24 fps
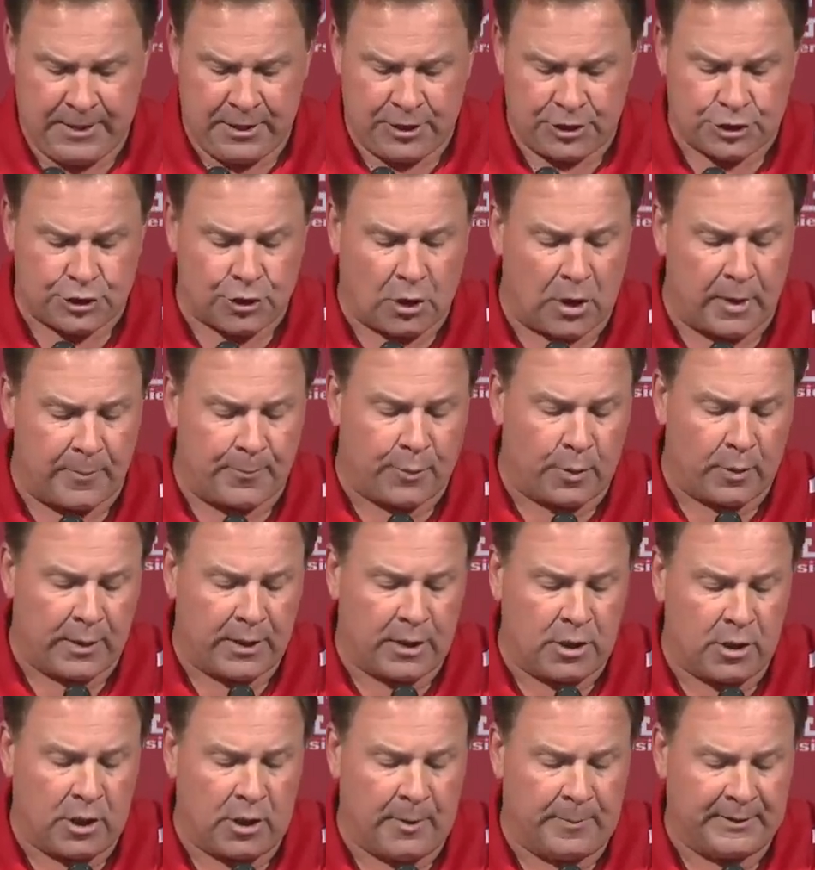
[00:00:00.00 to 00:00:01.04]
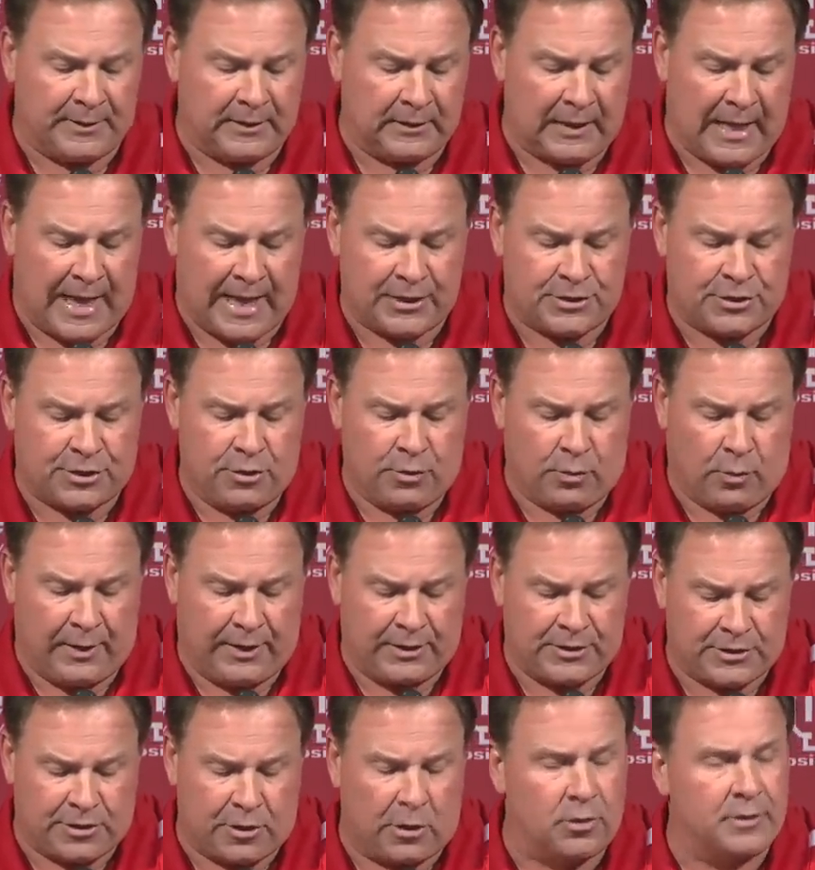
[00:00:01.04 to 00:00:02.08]
Started pretty good, but the last two
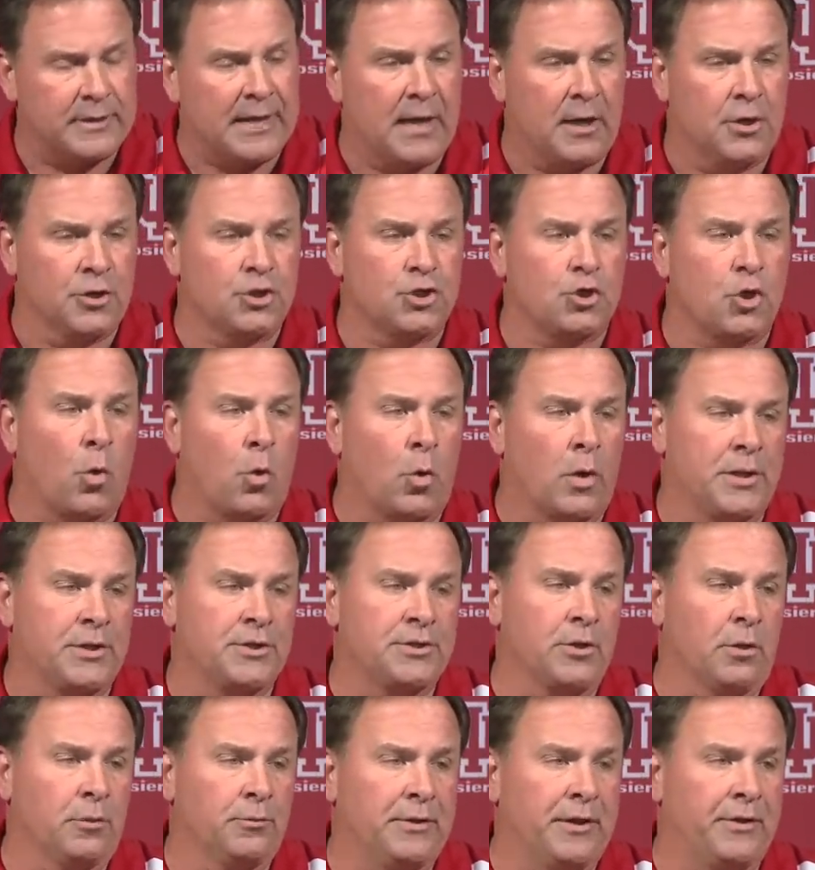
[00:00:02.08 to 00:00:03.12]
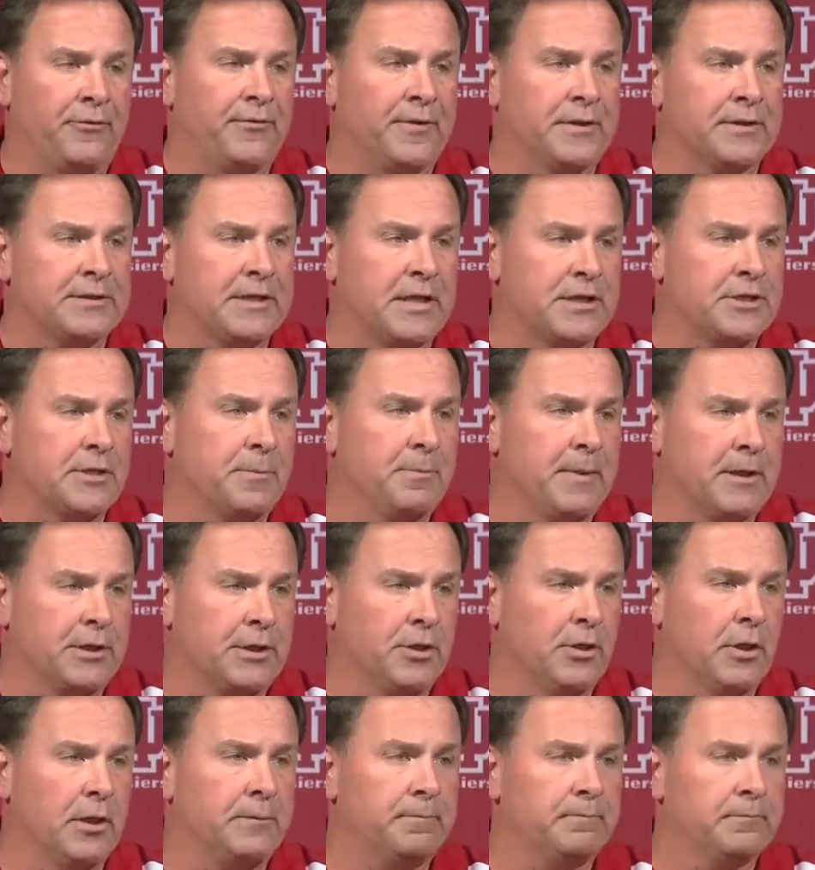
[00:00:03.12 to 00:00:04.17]
weeks, third down and scoring zone defense hasn't been
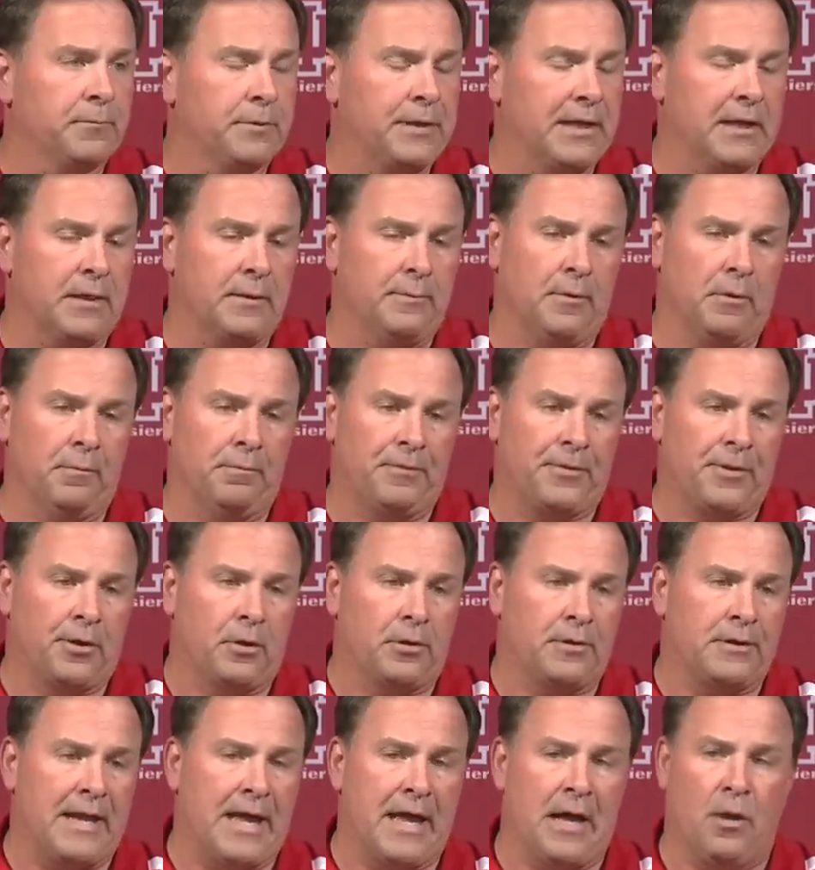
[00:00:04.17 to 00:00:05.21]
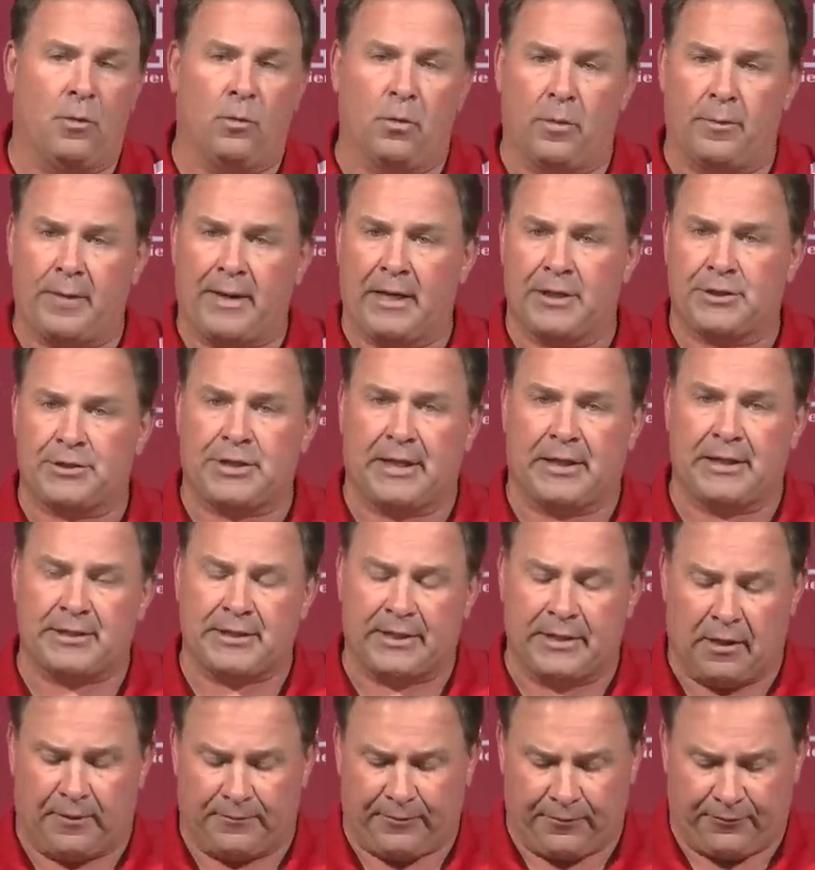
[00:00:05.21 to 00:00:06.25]
good. Get them on third down where we got a chance to
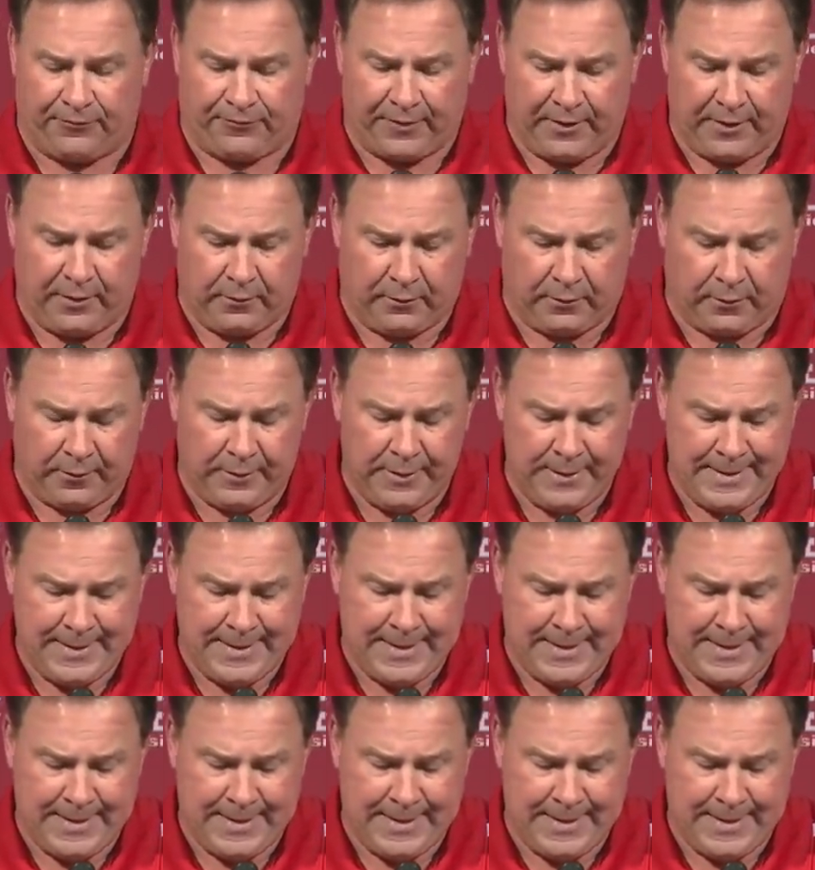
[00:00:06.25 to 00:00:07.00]
get off the field, or